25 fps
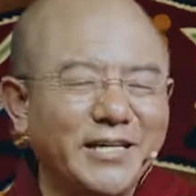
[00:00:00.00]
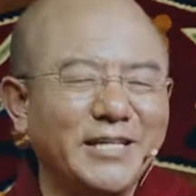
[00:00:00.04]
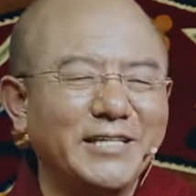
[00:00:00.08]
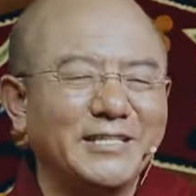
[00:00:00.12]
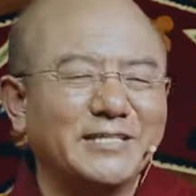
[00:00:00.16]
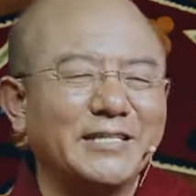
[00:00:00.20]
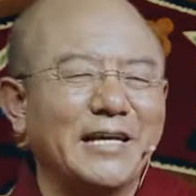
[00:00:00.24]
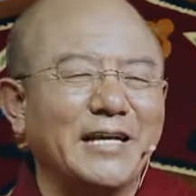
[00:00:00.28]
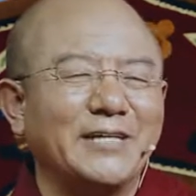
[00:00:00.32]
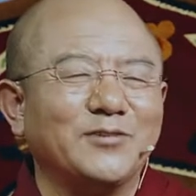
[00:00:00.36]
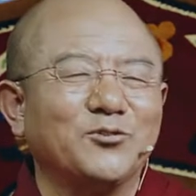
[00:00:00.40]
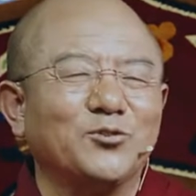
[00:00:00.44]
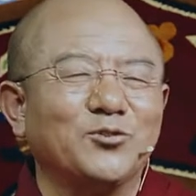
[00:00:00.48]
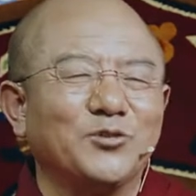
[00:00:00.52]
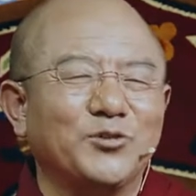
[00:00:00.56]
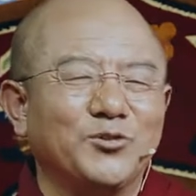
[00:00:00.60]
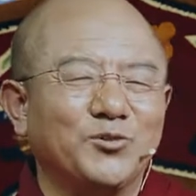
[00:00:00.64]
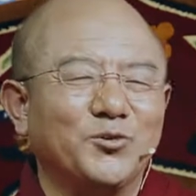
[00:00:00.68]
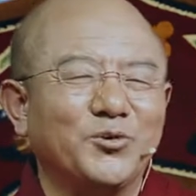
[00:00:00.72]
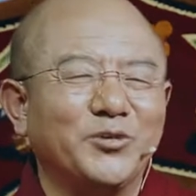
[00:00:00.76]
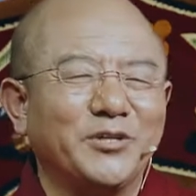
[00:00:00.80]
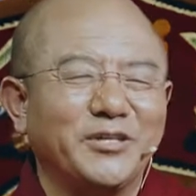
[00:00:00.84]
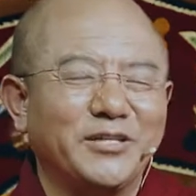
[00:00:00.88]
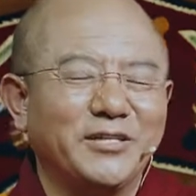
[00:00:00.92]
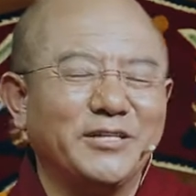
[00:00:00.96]
The three
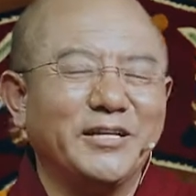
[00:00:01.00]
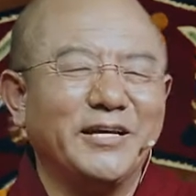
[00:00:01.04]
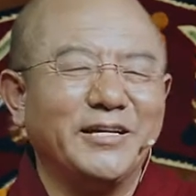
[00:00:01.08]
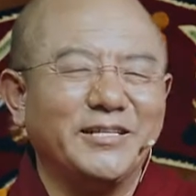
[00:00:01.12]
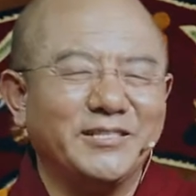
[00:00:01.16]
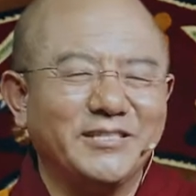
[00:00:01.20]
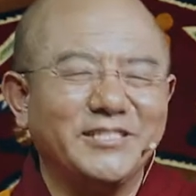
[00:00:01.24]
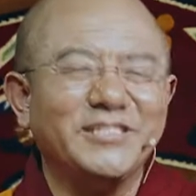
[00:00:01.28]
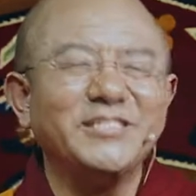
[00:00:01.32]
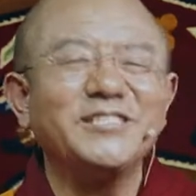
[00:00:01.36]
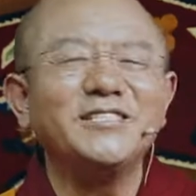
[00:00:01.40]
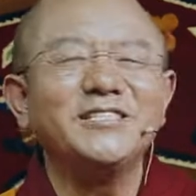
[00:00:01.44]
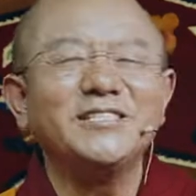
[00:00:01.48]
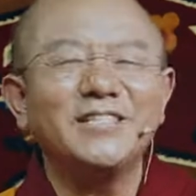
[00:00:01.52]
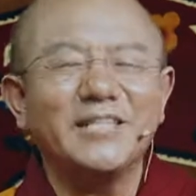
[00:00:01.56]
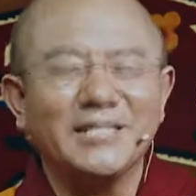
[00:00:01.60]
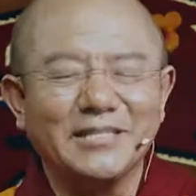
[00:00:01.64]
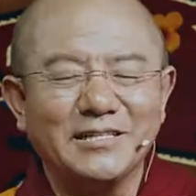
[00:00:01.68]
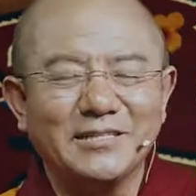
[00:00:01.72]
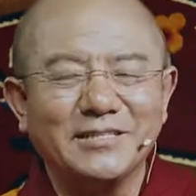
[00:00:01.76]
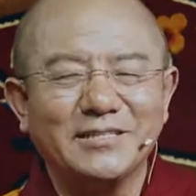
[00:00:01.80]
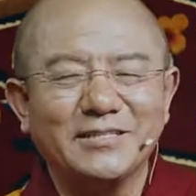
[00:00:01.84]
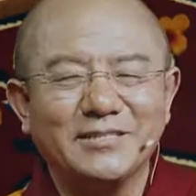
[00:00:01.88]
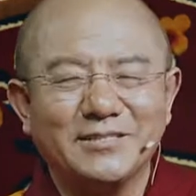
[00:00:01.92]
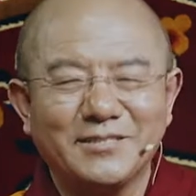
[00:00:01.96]
rests, the
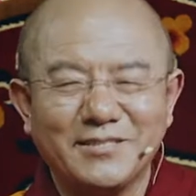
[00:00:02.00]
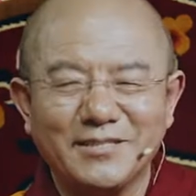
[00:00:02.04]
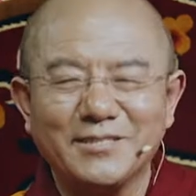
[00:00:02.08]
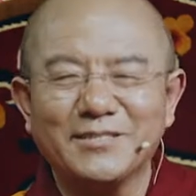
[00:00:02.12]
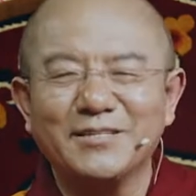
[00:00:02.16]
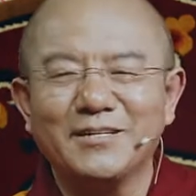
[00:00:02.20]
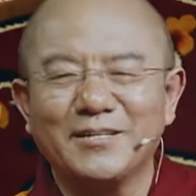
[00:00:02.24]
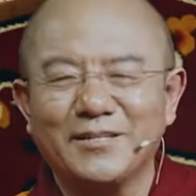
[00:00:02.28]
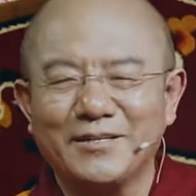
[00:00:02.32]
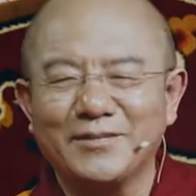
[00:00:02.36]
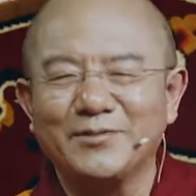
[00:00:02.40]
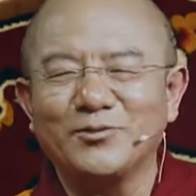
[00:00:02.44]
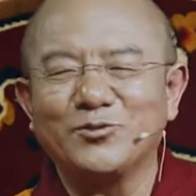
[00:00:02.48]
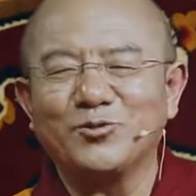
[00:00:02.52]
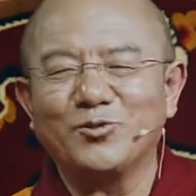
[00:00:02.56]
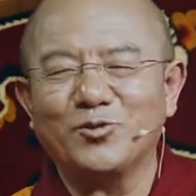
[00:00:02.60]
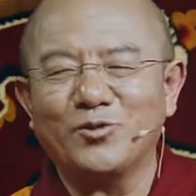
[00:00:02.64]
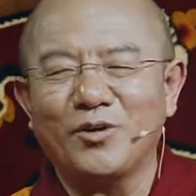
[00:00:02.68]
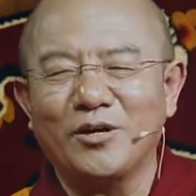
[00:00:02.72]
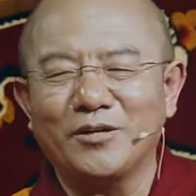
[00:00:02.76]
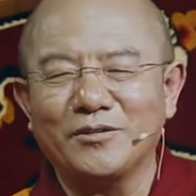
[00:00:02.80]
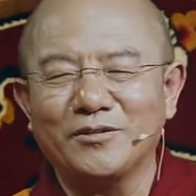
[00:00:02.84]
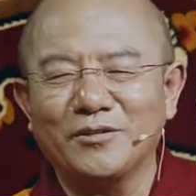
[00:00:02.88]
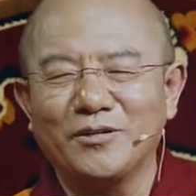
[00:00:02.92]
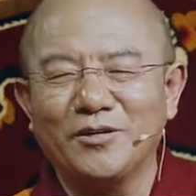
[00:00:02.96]
resting the mind
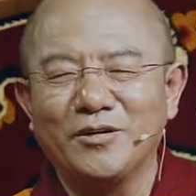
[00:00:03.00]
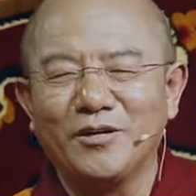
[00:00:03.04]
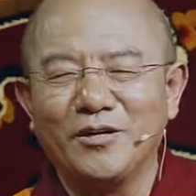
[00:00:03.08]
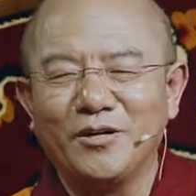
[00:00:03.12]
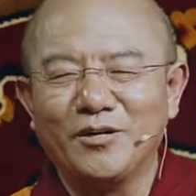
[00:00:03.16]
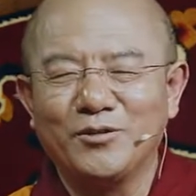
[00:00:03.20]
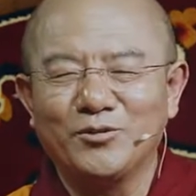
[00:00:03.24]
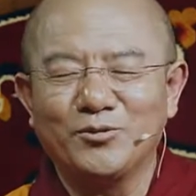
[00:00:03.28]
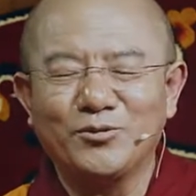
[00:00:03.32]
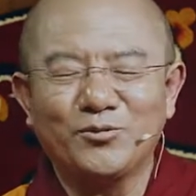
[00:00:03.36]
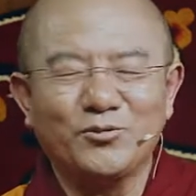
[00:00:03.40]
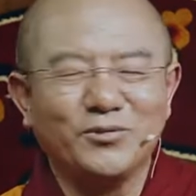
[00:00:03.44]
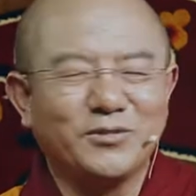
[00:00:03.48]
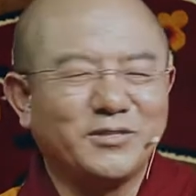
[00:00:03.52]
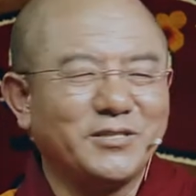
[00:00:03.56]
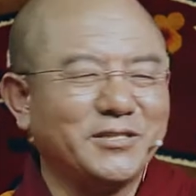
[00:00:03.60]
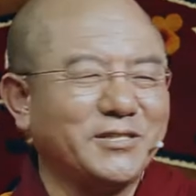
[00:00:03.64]
in illusion.